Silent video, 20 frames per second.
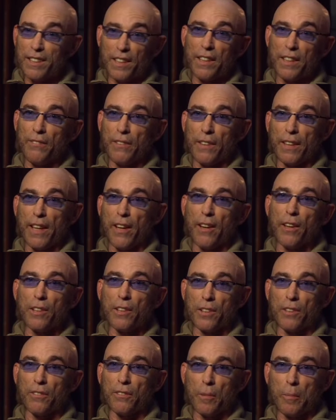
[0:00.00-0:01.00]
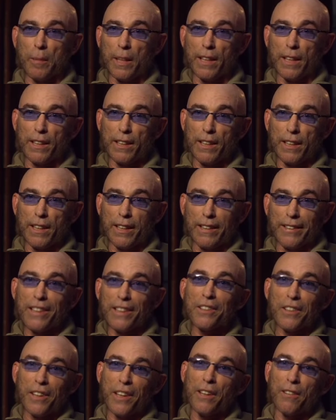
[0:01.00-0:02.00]
it's a different character for me, and
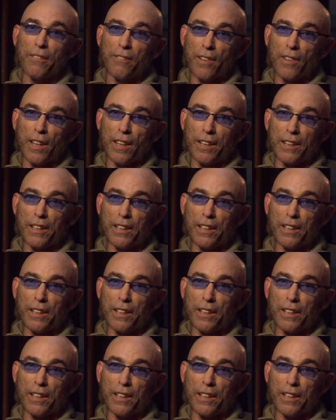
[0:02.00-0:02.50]
that's kind of fun.